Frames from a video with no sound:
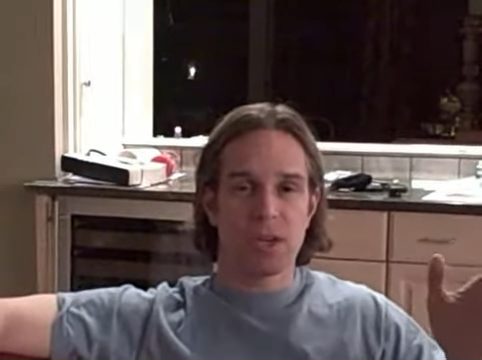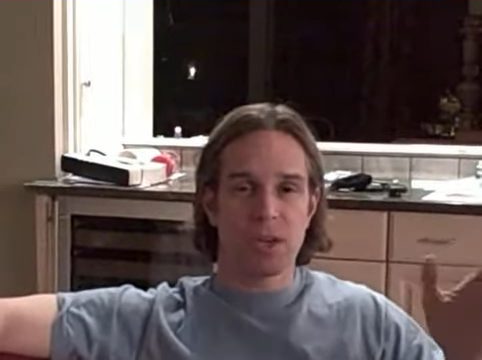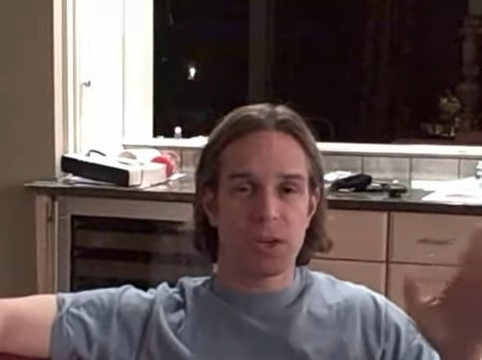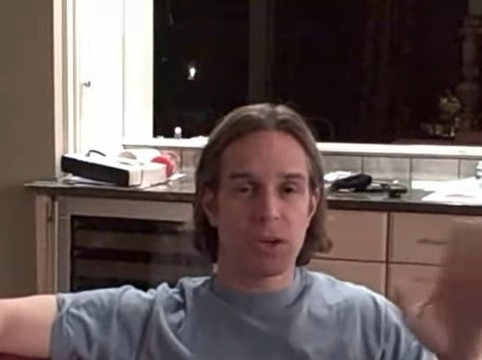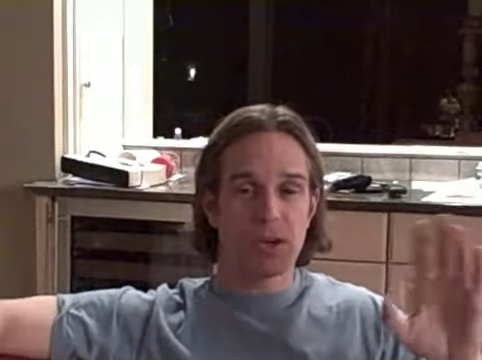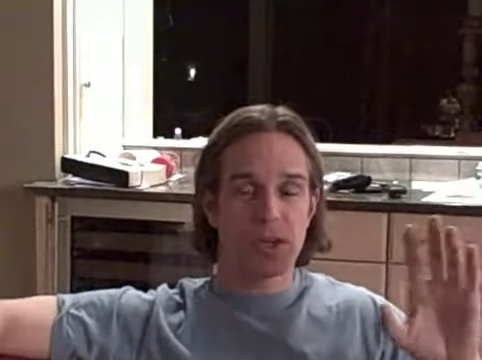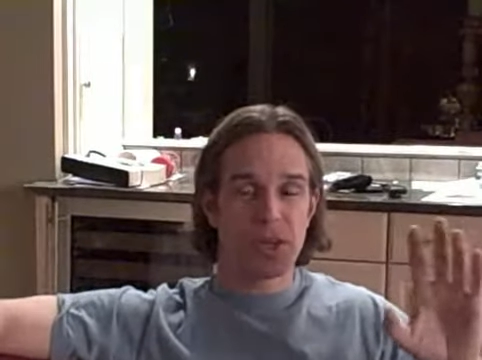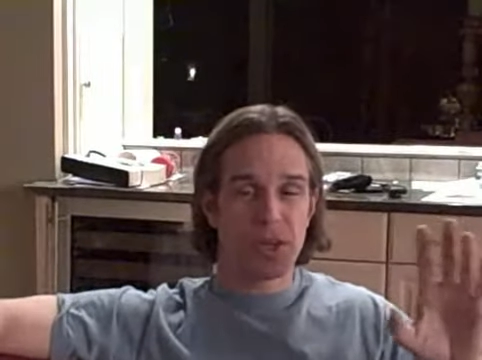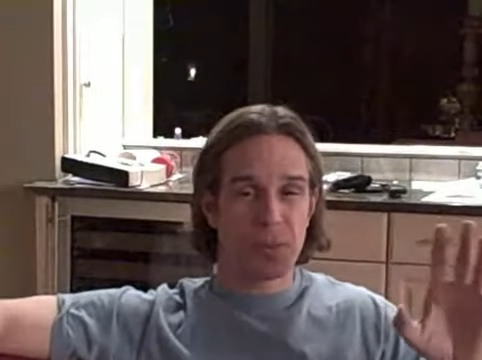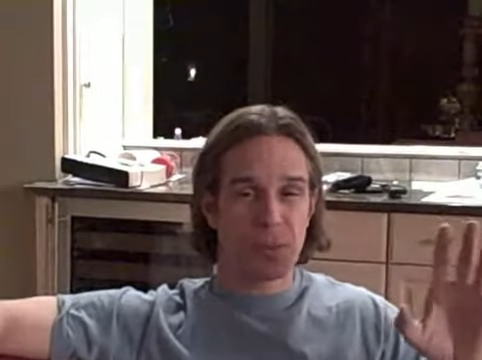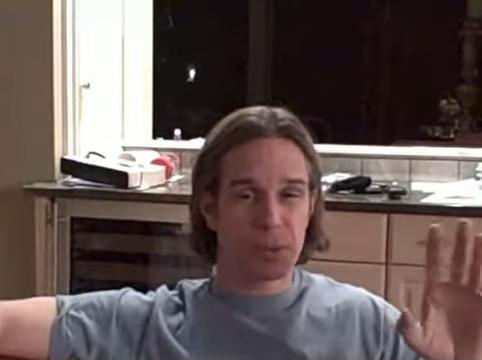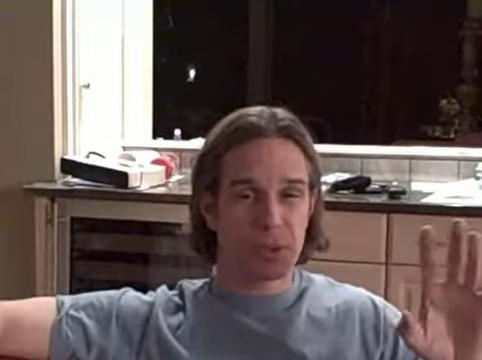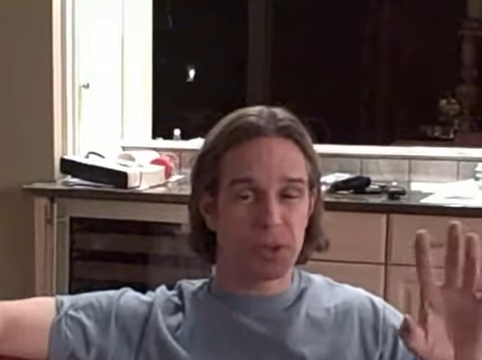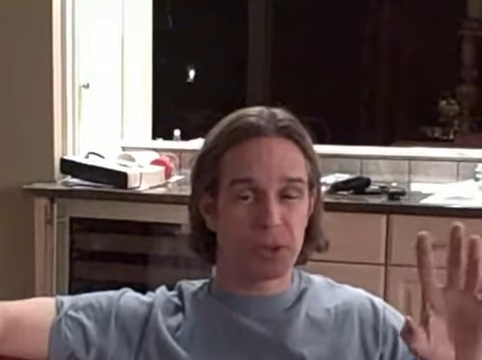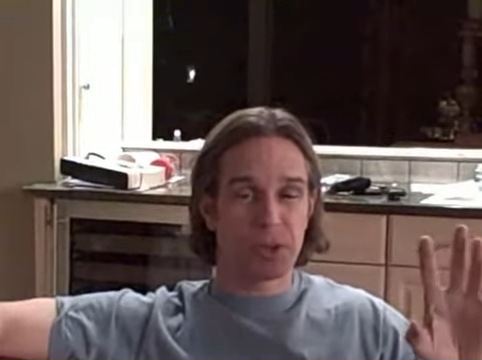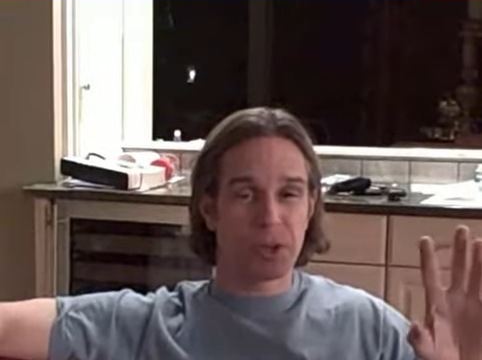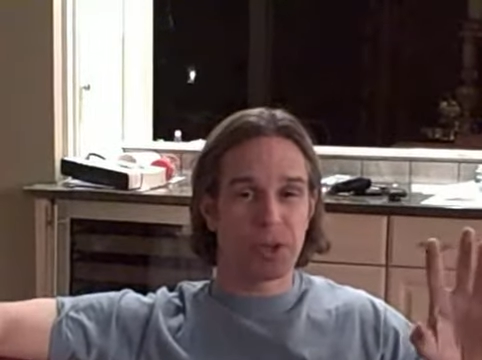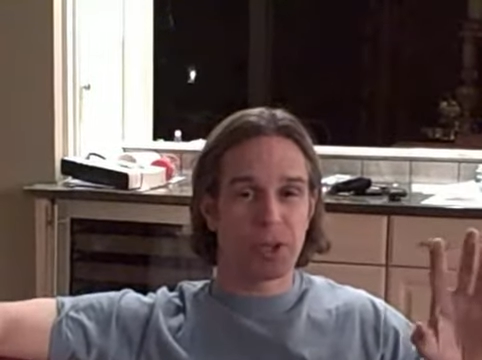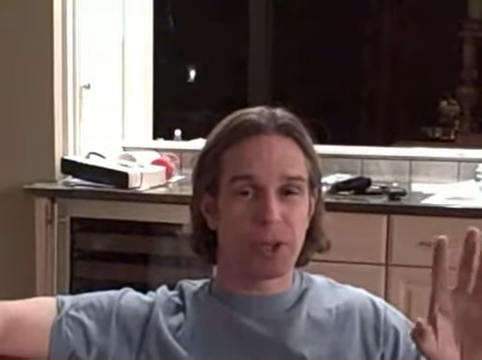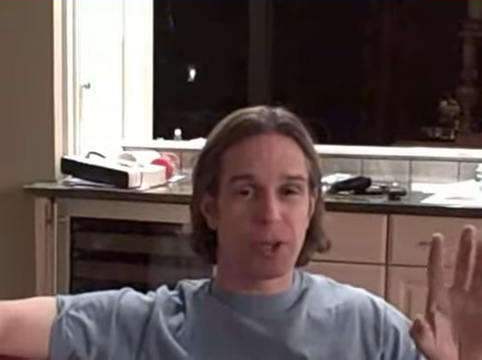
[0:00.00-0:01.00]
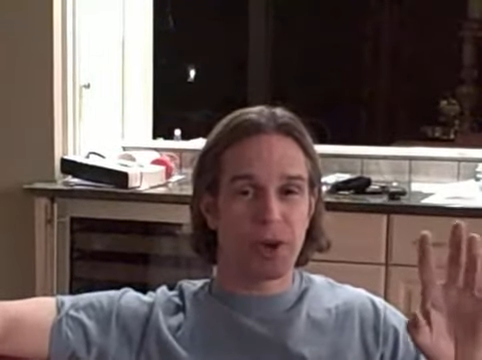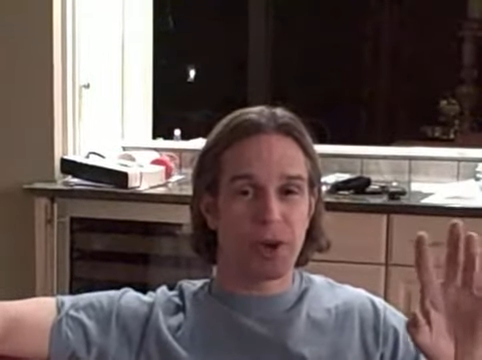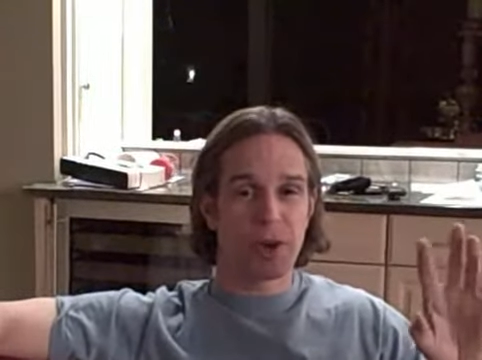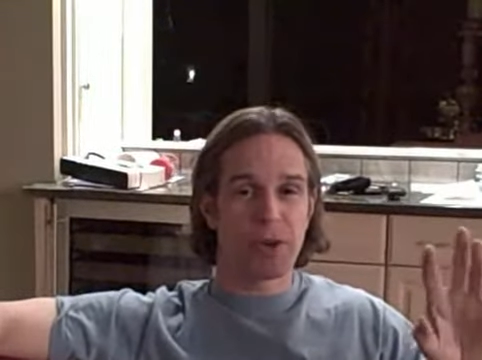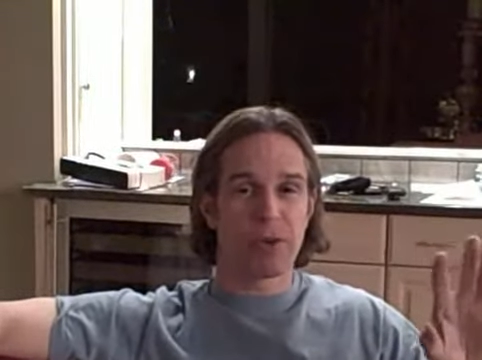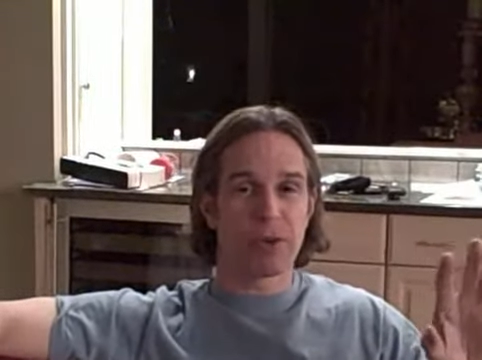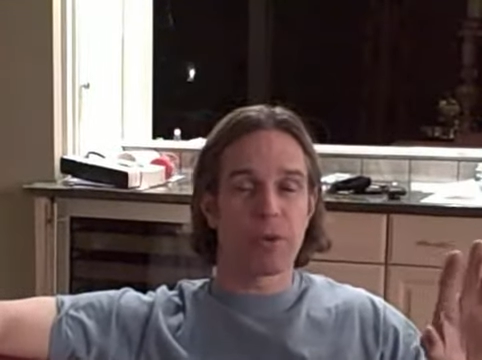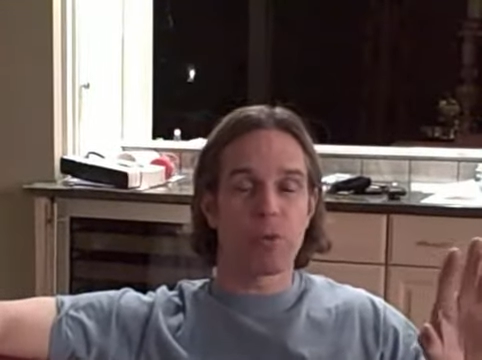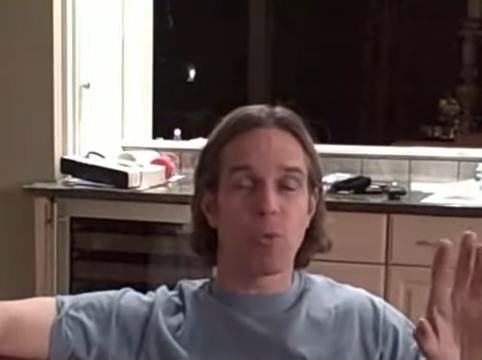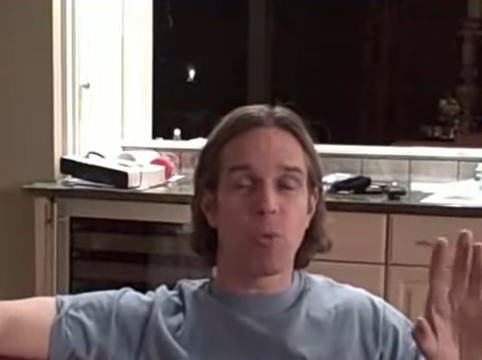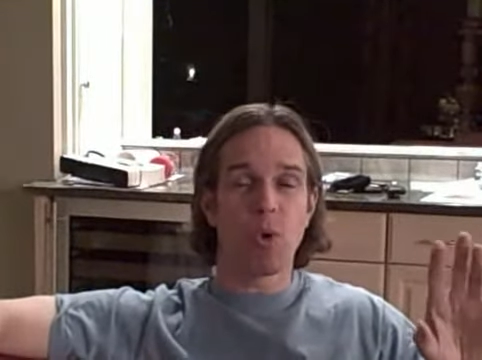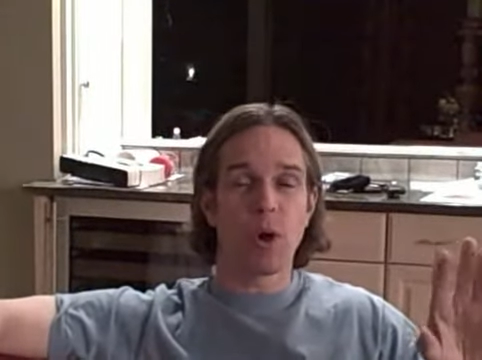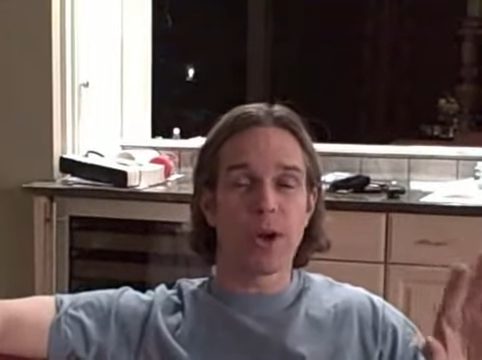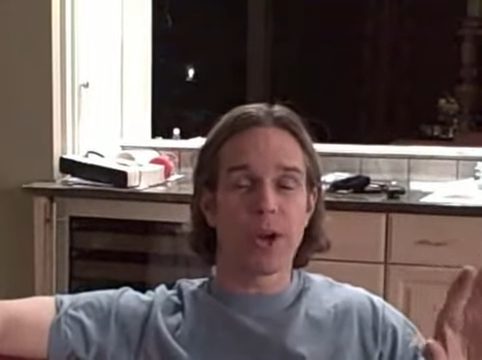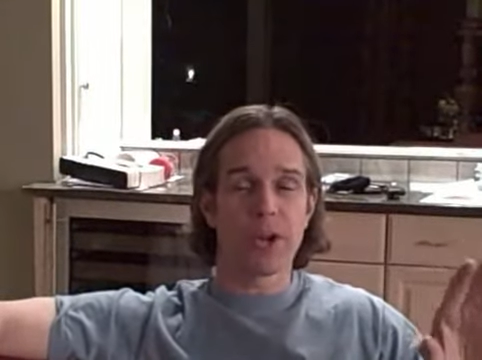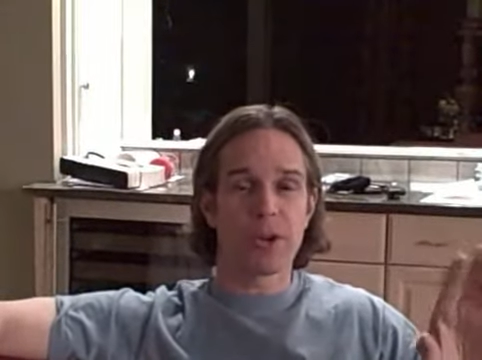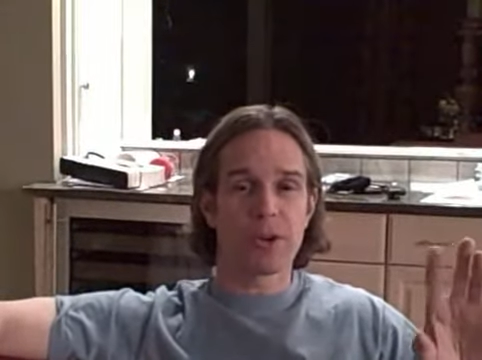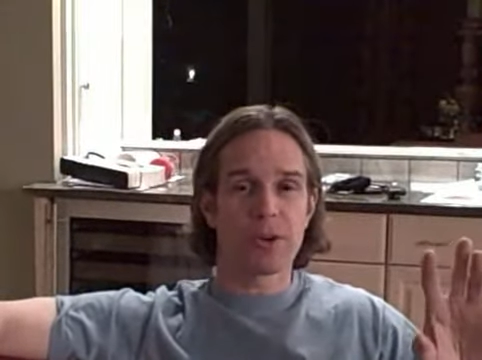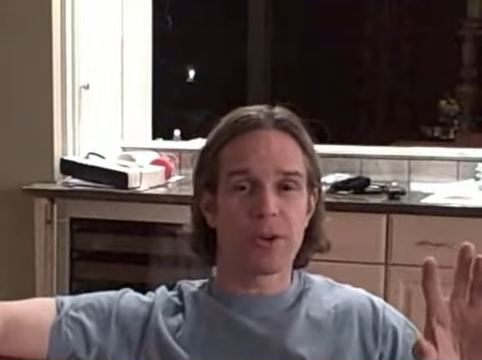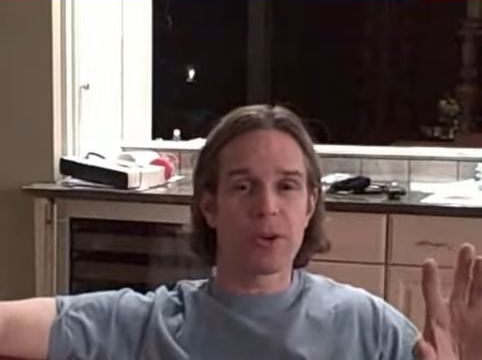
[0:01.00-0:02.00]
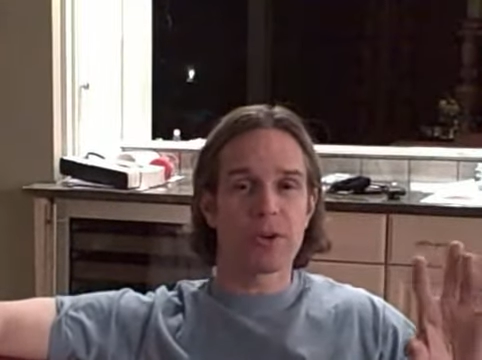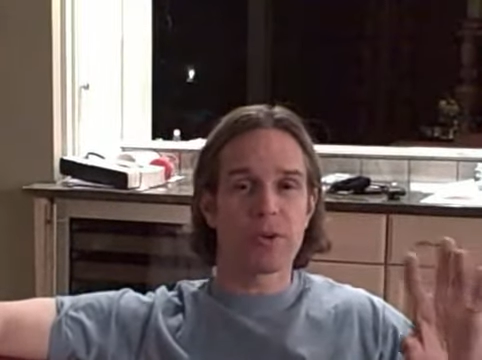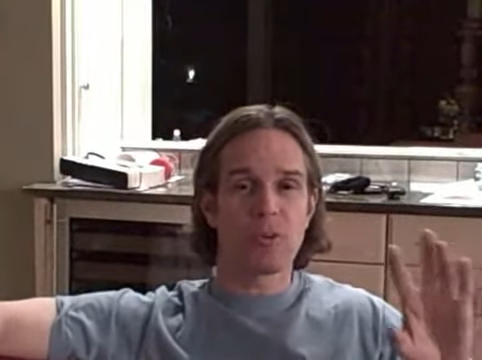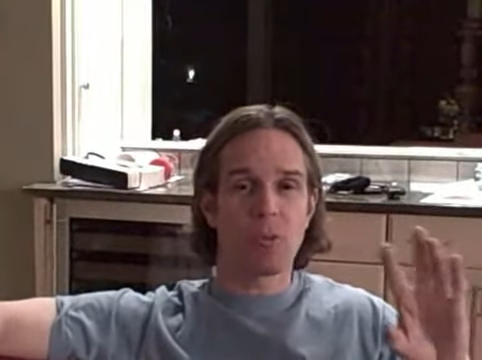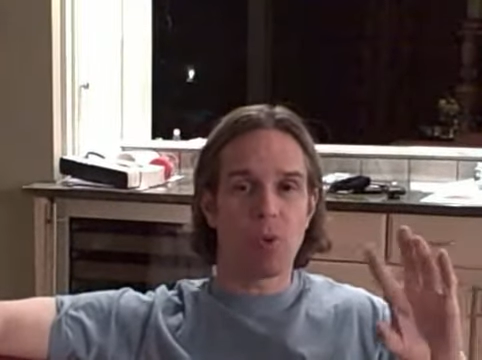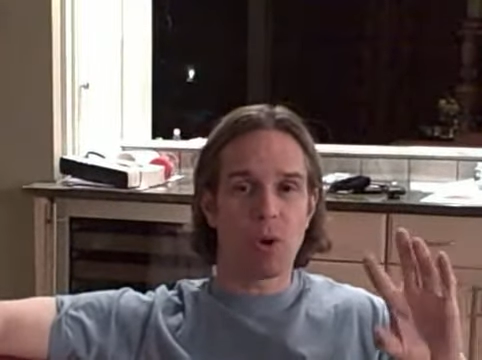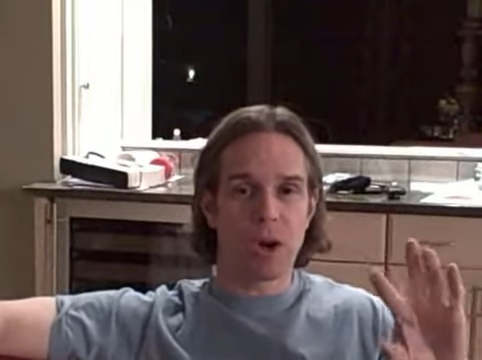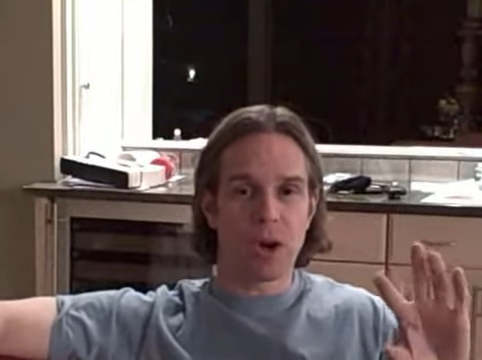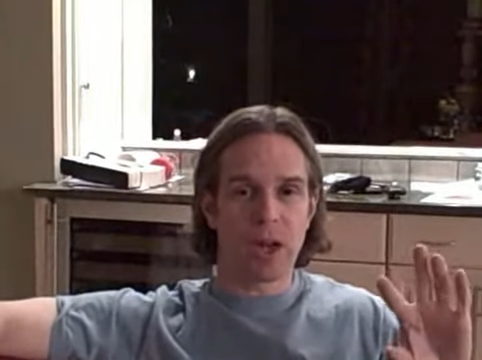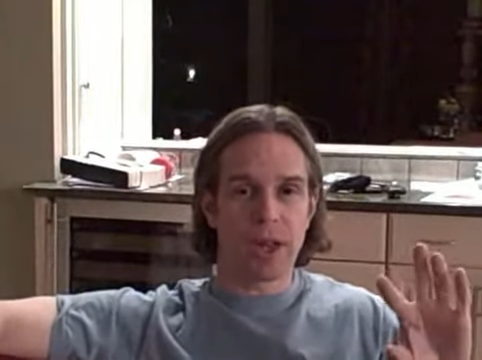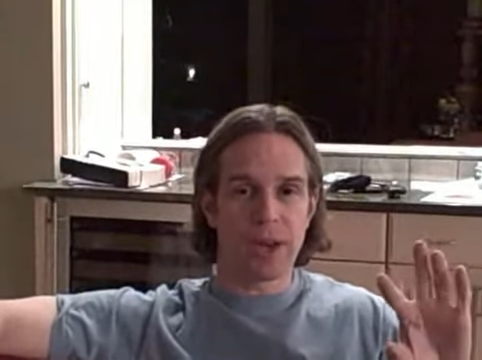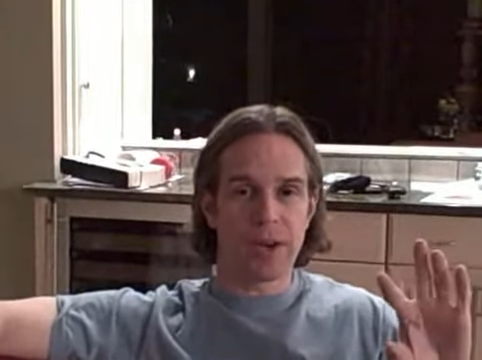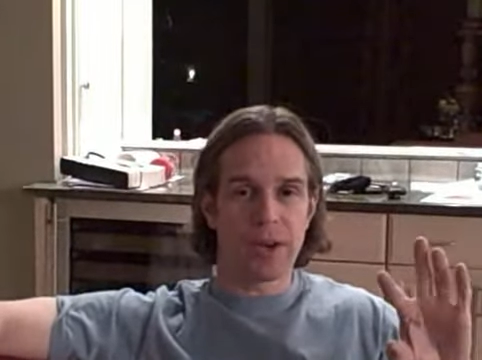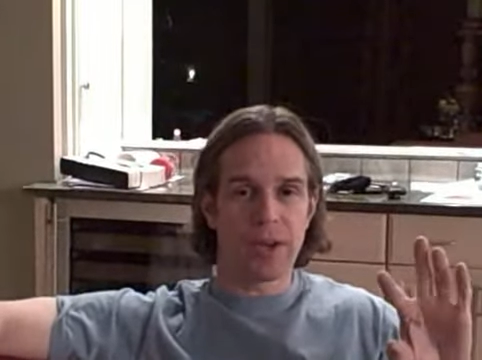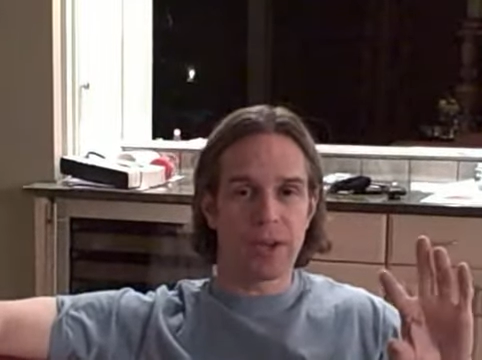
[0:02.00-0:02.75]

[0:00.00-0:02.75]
or a temperature greater than 101